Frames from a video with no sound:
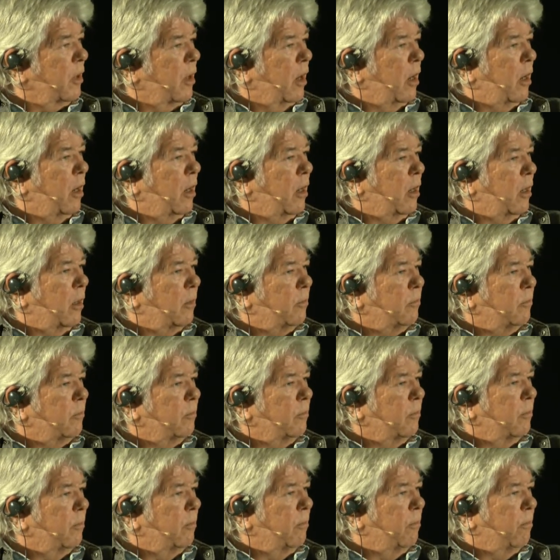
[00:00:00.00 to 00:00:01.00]

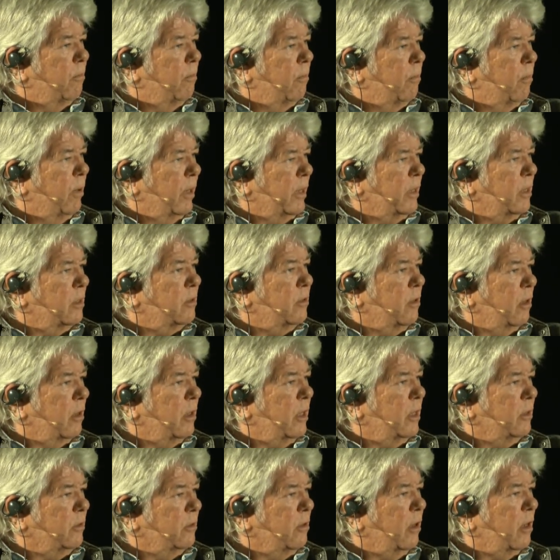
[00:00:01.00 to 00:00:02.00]
but
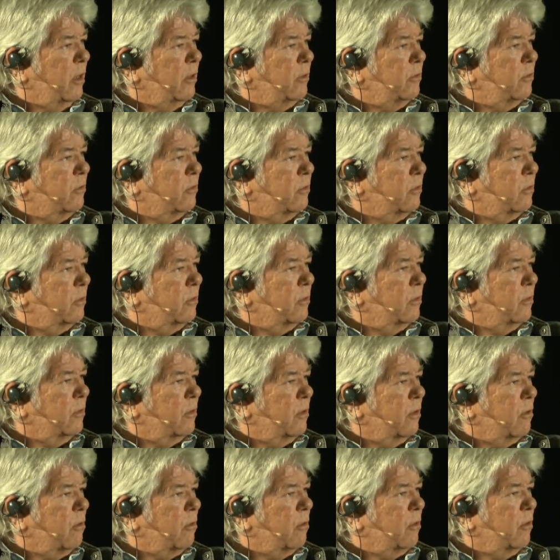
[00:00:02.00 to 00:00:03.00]
it does,
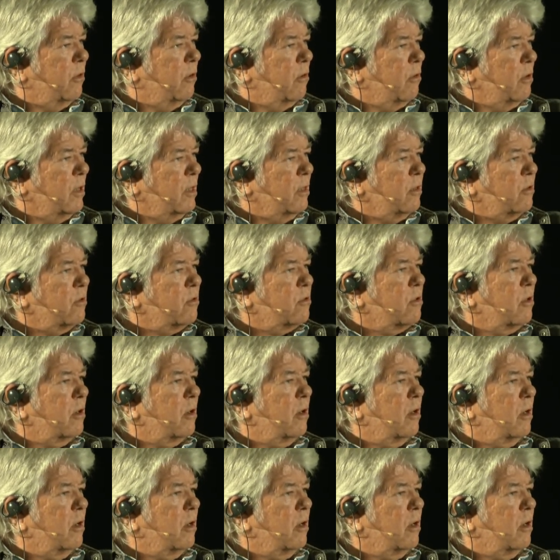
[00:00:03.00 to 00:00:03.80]
there is,